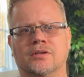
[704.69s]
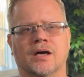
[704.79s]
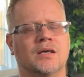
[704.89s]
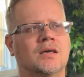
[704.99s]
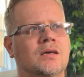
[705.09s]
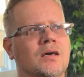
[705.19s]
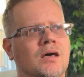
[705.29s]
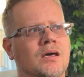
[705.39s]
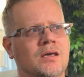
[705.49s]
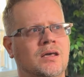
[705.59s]
that
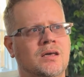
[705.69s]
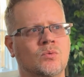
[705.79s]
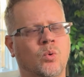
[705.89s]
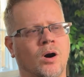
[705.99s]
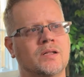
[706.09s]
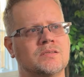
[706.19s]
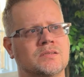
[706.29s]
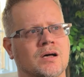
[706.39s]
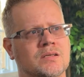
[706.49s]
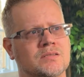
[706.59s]
he wants
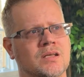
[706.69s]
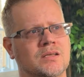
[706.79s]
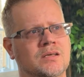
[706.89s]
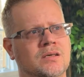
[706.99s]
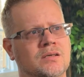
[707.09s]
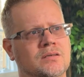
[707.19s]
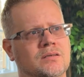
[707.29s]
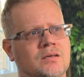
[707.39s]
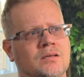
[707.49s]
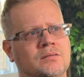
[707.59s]
us, that
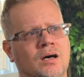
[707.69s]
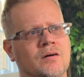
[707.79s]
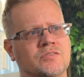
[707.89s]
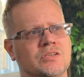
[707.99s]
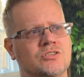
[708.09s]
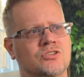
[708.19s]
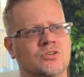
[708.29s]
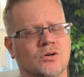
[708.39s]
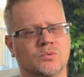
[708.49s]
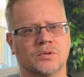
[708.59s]
he loves his
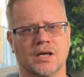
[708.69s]
children,